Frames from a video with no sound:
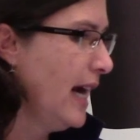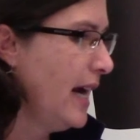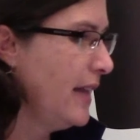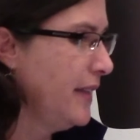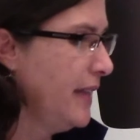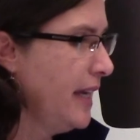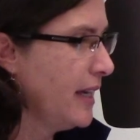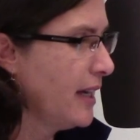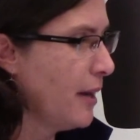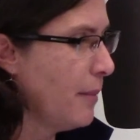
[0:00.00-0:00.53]

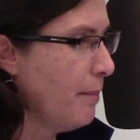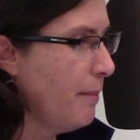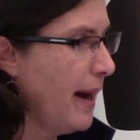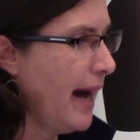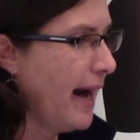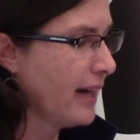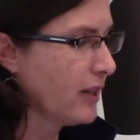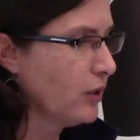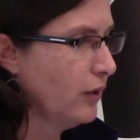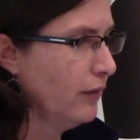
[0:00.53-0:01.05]
and they come
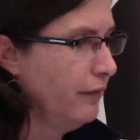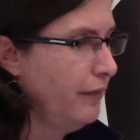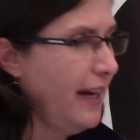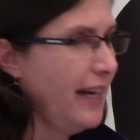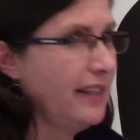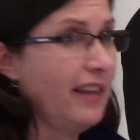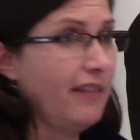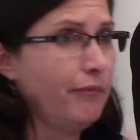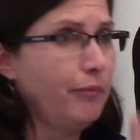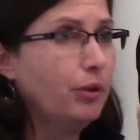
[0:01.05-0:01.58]
back to
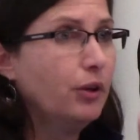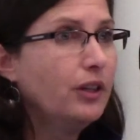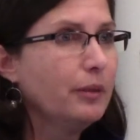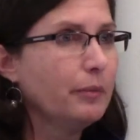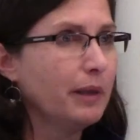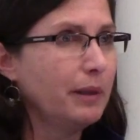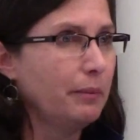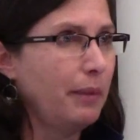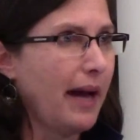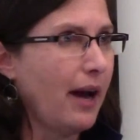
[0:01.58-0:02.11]
invade. They've put
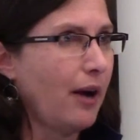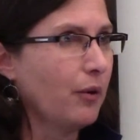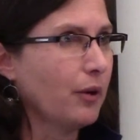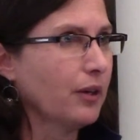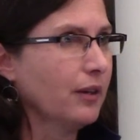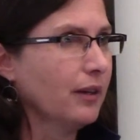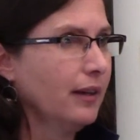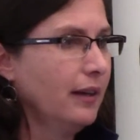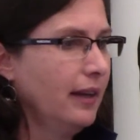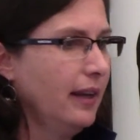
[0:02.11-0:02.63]
him in
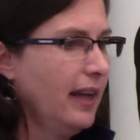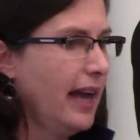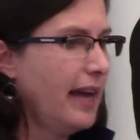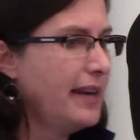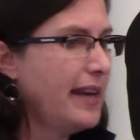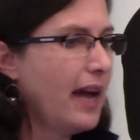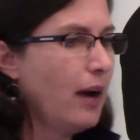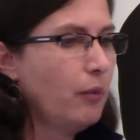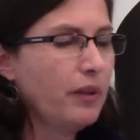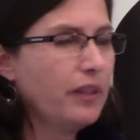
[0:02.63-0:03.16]
power,
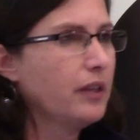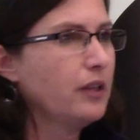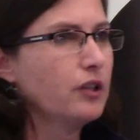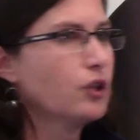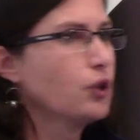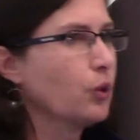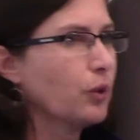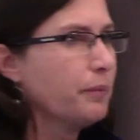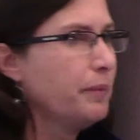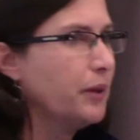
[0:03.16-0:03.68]
and now within a
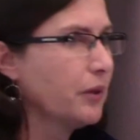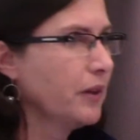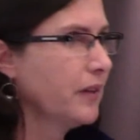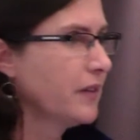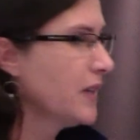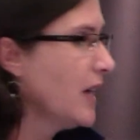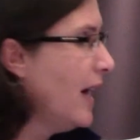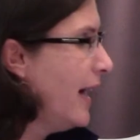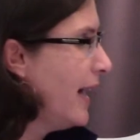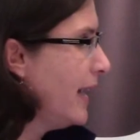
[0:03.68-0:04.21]
short period
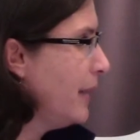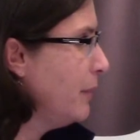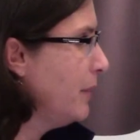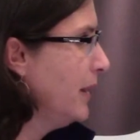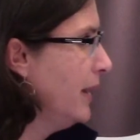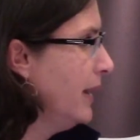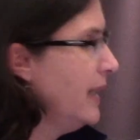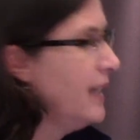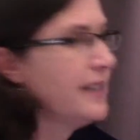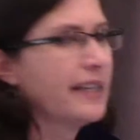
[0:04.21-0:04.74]
of time,
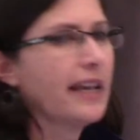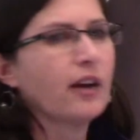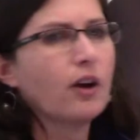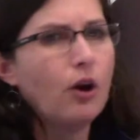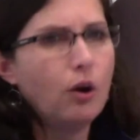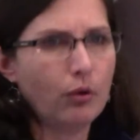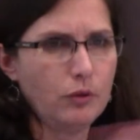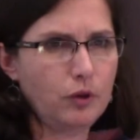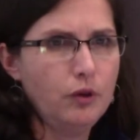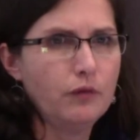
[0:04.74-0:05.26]
he's saying,
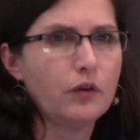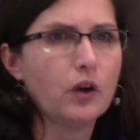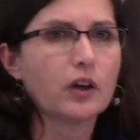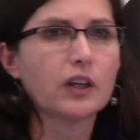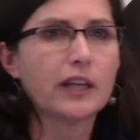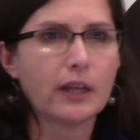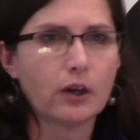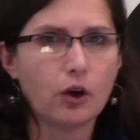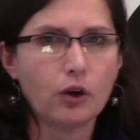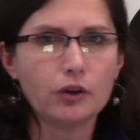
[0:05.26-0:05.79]
oh, you've got
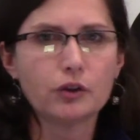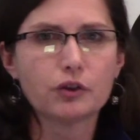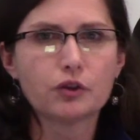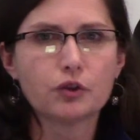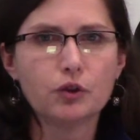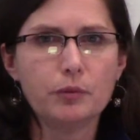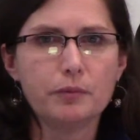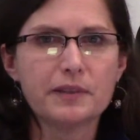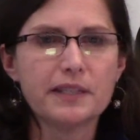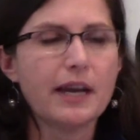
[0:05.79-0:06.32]
to get all your
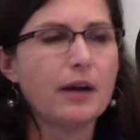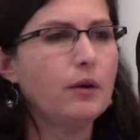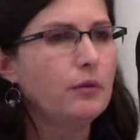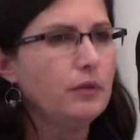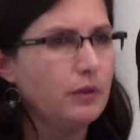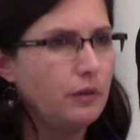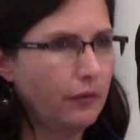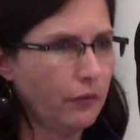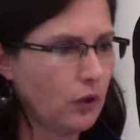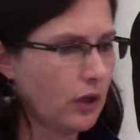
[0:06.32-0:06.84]
troops
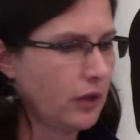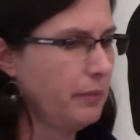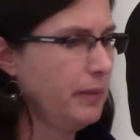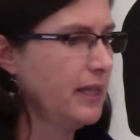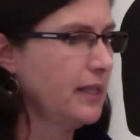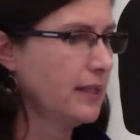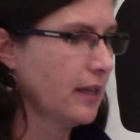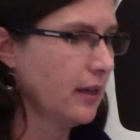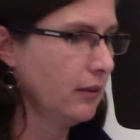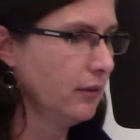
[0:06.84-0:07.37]
out, you've got to
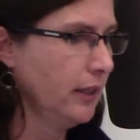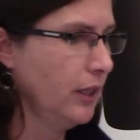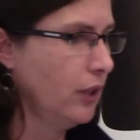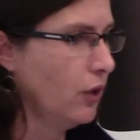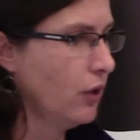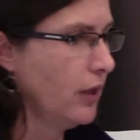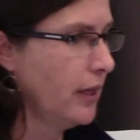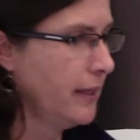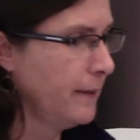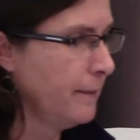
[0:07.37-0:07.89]
be entirely
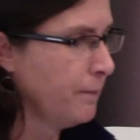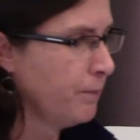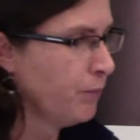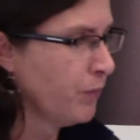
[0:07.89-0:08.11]
gone.